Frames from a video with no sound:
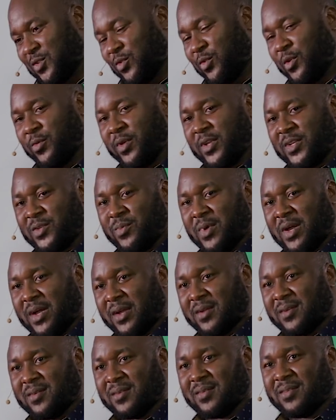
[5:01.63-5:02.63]
So we went
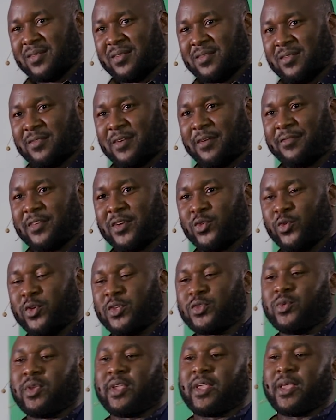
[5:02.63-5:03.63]
back. After 2
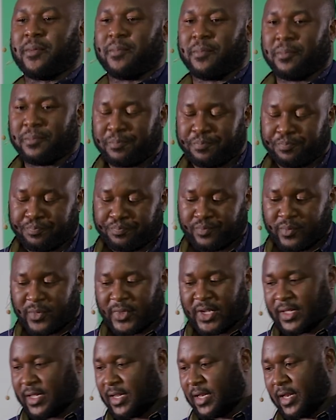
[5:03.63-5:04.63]
weeks we came.
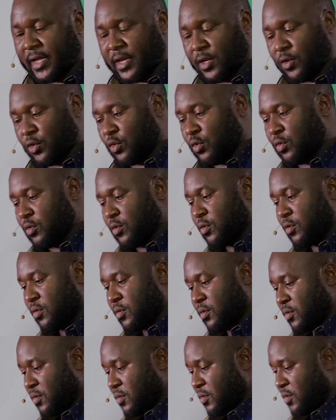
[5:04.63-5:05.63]
They're like, "No,
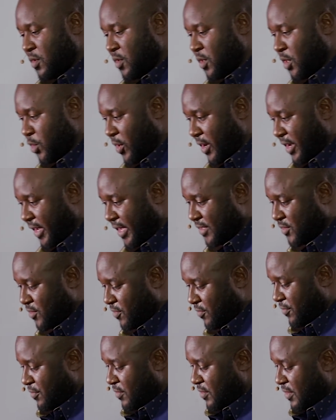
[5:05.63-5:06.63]
your case,
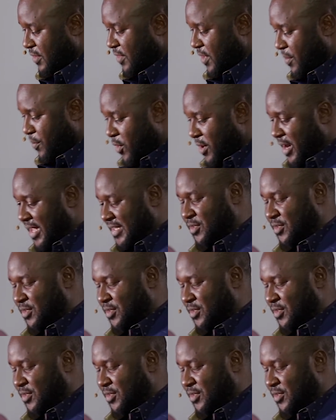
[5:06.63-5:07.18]
the board